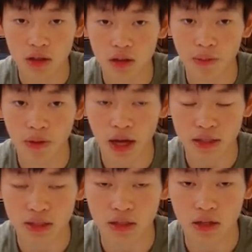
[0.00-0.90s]
the
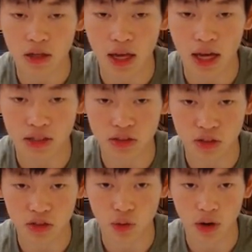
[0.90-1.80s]
black's
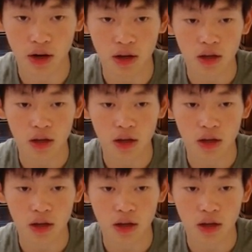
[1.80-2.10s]
castling square,